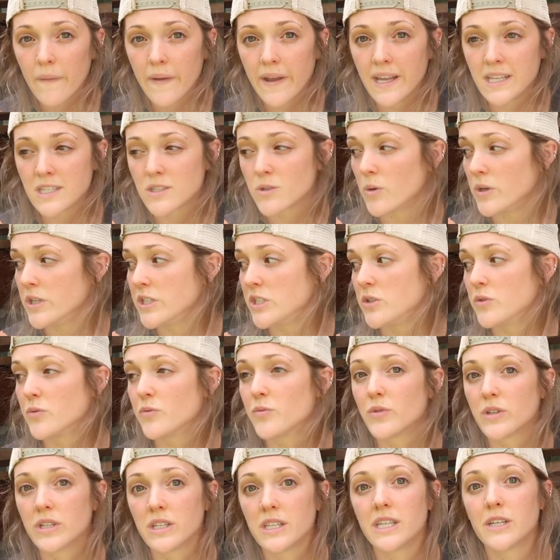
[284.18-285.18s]
it's going to
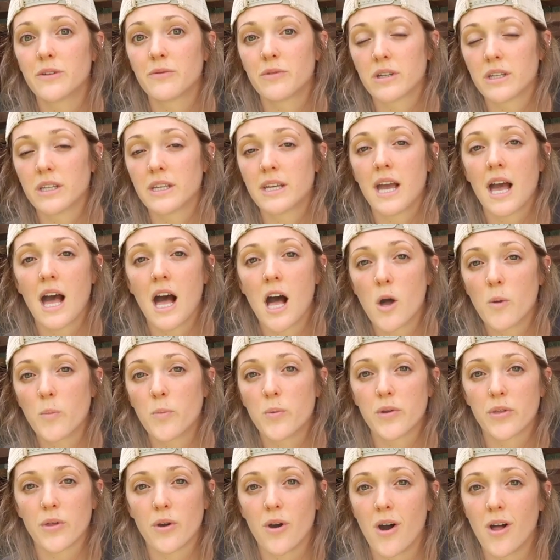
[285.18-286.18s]
really, really
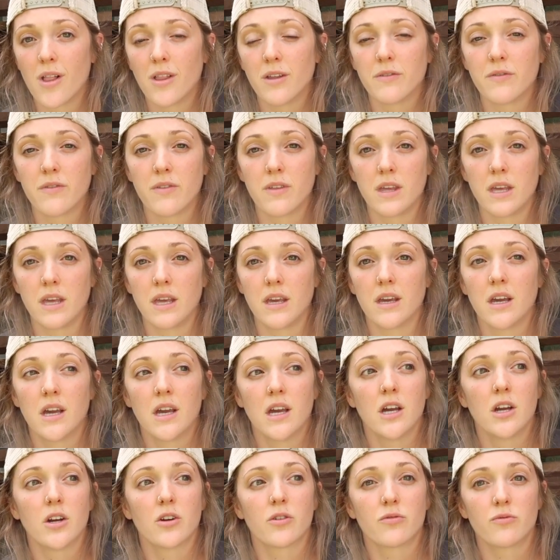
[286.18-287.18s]
help with all of the
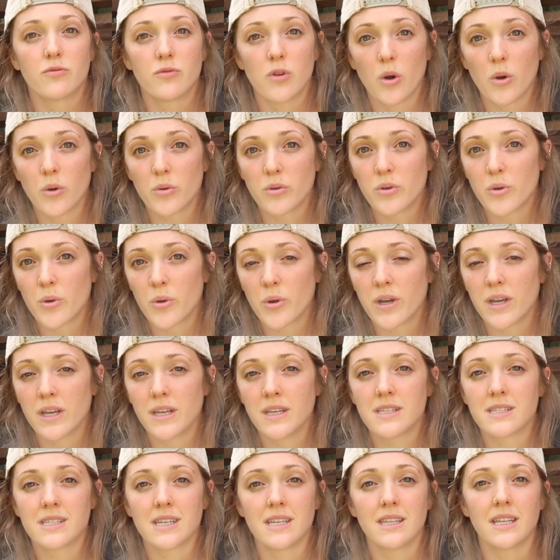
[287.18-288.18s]
road
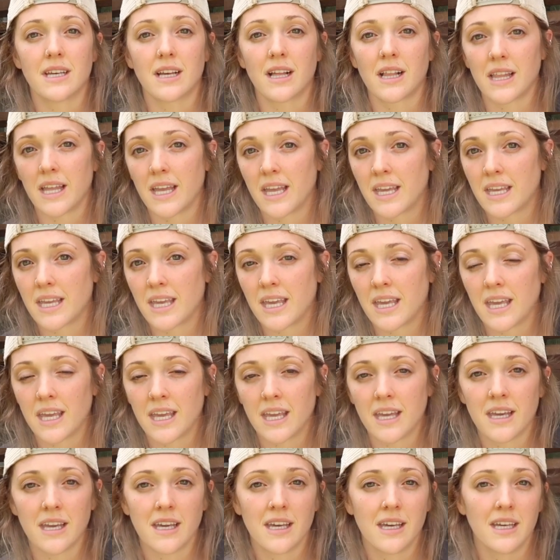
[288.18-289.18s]
noise and the
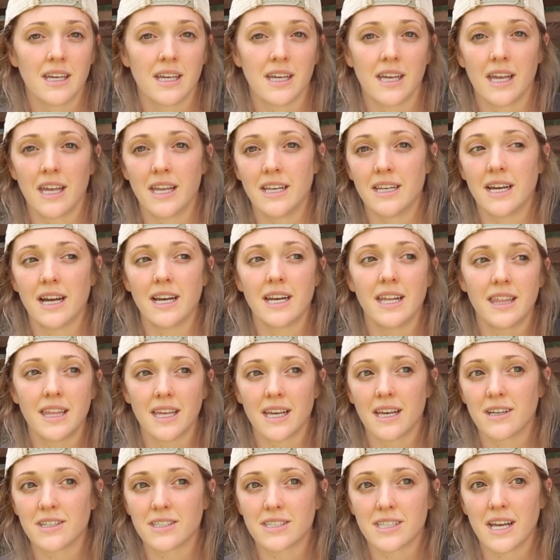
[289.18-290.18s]
clanking and
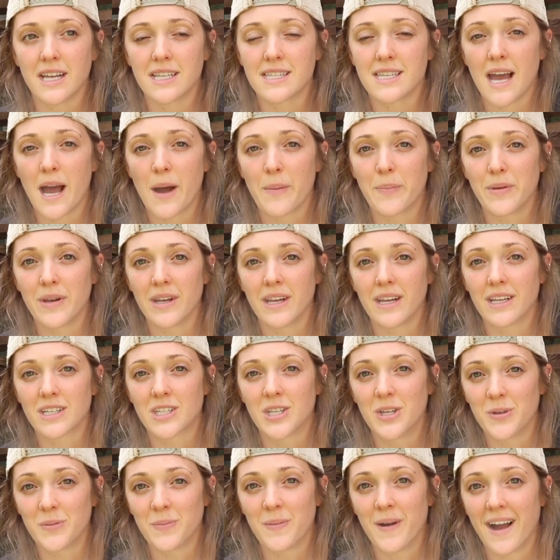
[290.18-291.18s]
anything else that's happening
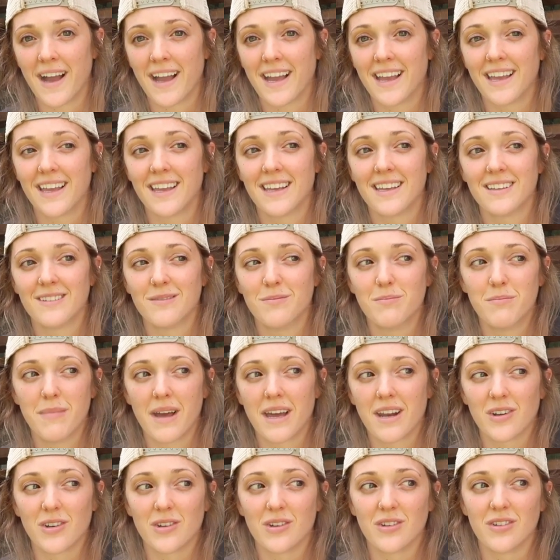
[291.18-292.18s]
to my
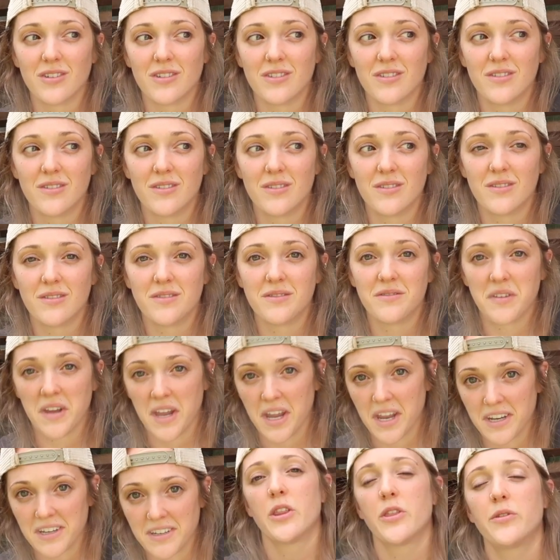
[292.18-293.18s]
metal
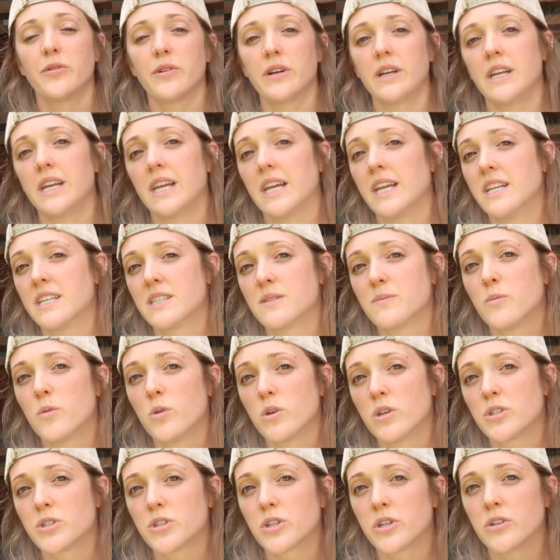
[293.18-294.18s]
van. 3, it is
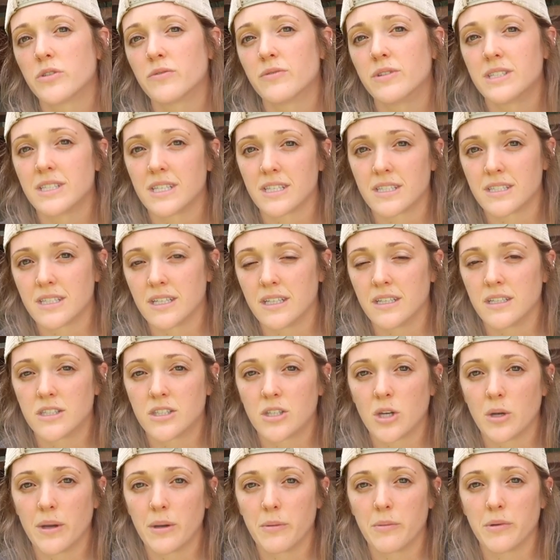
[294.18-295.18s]
moisture resistant,
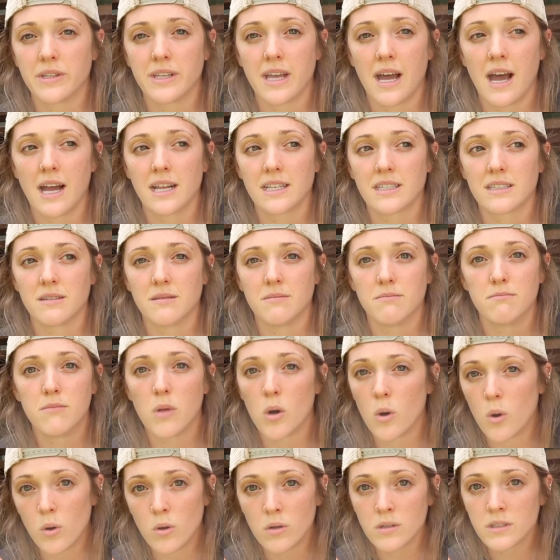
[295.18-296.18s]
so it will not
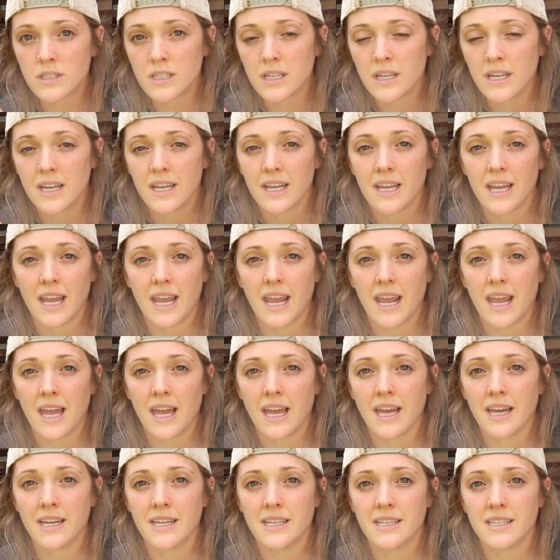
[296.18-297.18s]
mold
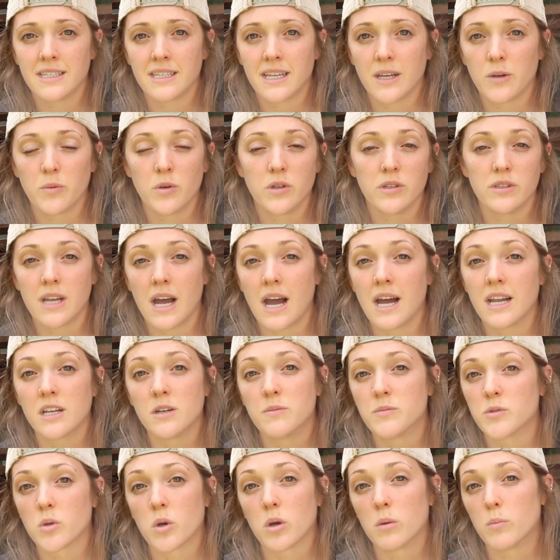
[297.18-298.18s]
and it will not
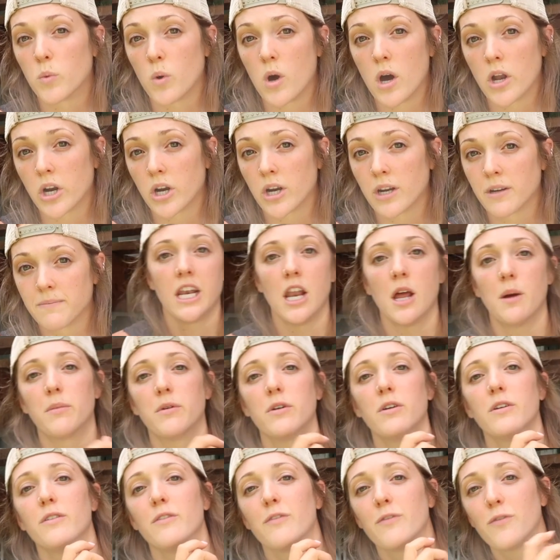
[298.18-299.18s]
absorb water.
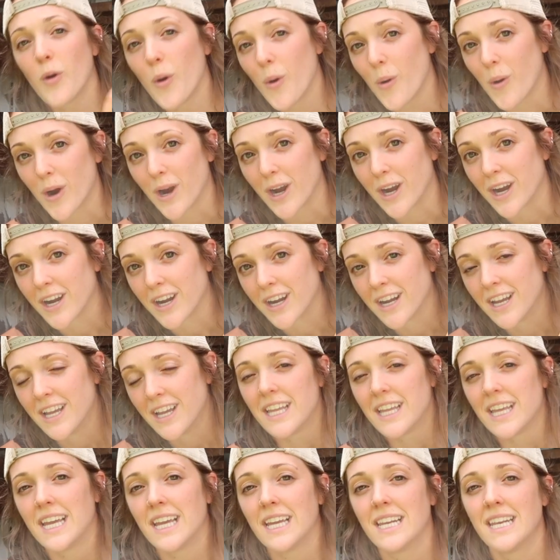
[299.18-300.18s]
Number 4,
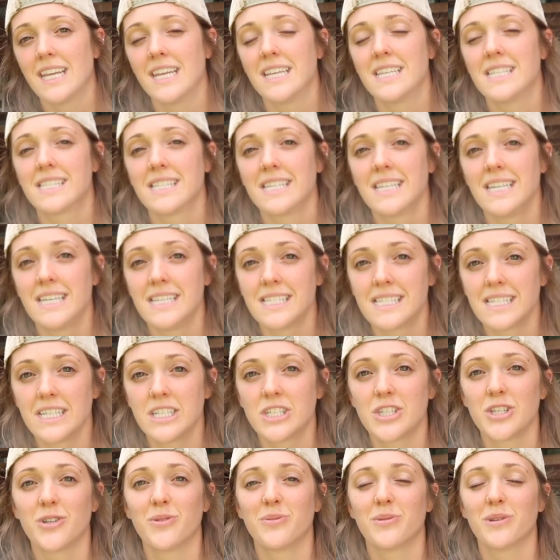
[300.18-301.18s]
it is easy
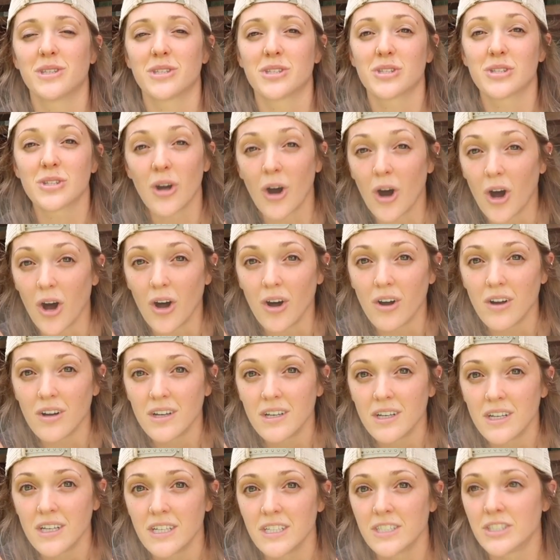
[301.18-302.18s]
to install.
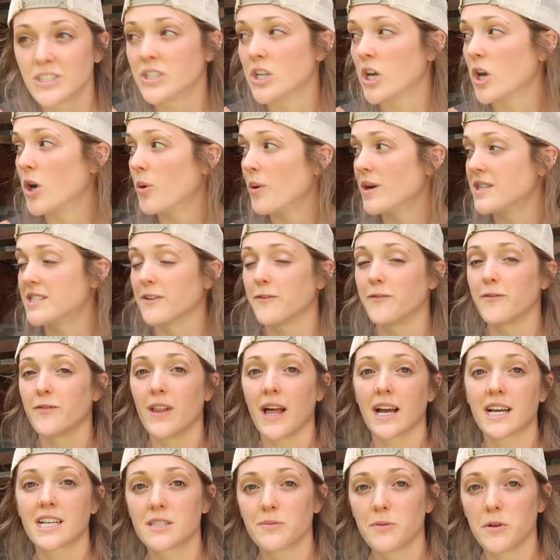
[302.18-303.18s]
So it's a
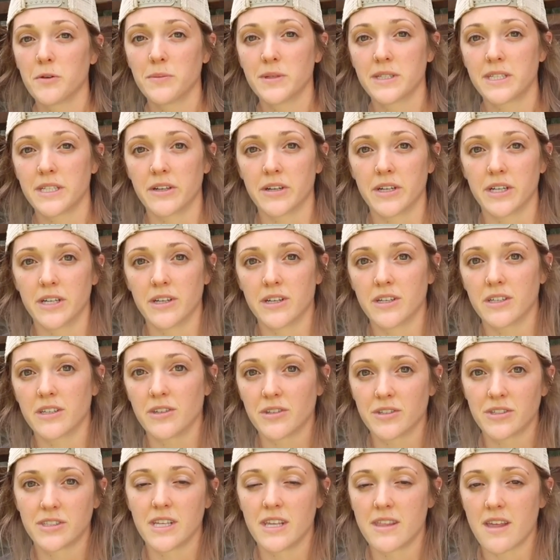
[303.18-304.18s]
flexible material,
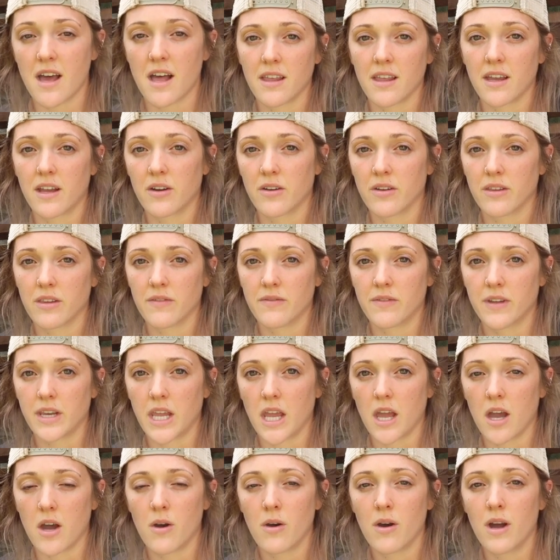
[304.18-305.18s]
you'll see later in the
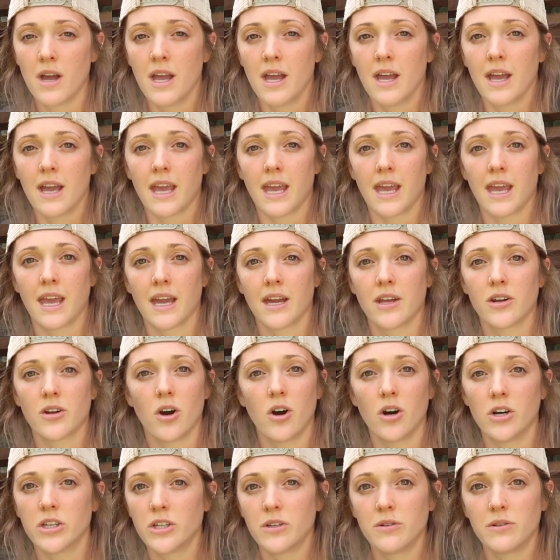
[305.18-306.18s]
video, and
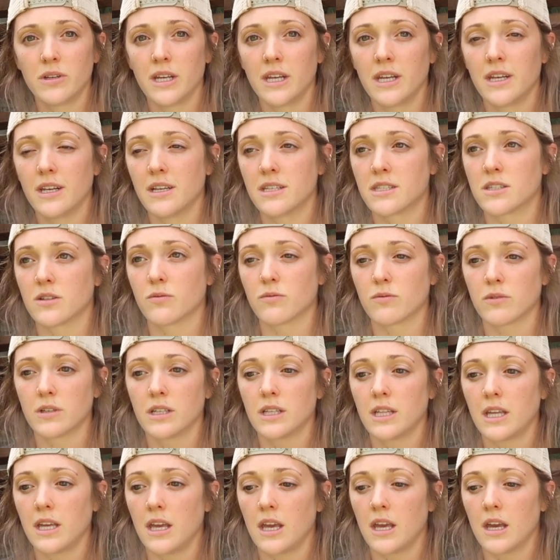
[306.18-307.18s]
all you need is a
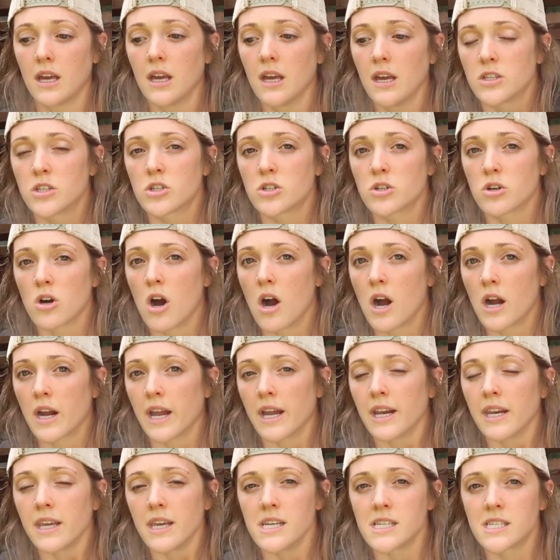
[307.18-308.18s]
really strong
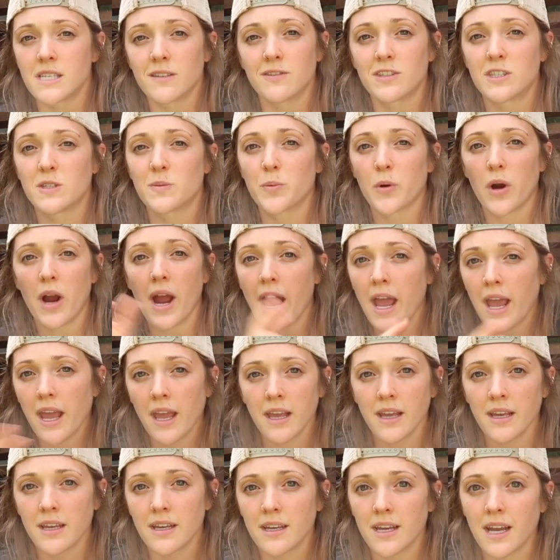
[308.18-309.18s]
adhesive
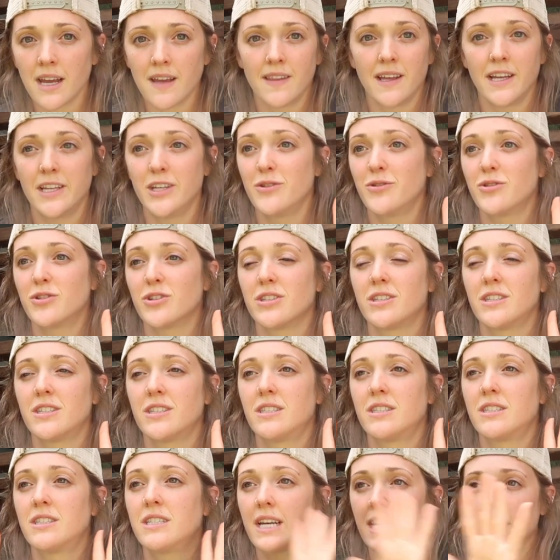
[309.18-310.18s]
spray, and then you
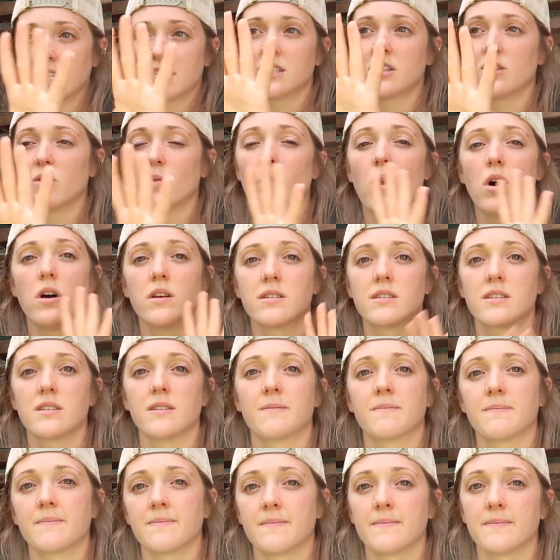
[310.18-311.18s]
just stick it to the walls.
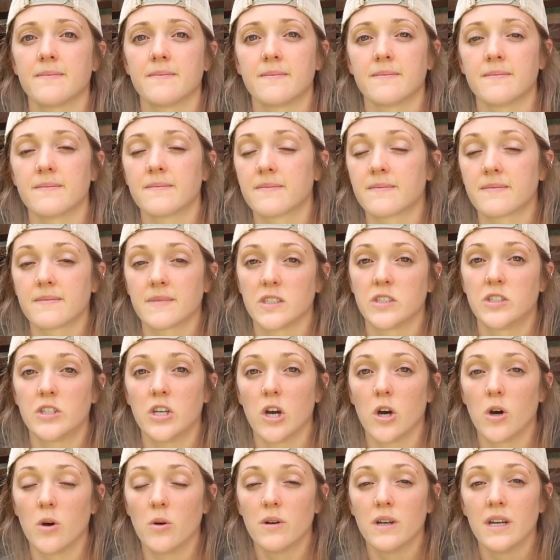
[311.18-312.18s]

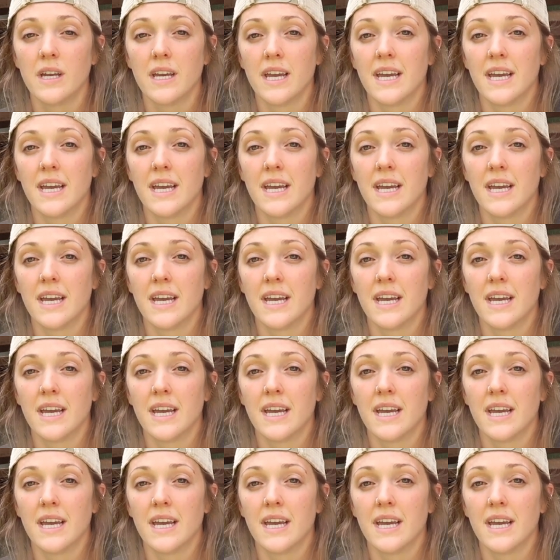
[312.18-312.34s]
So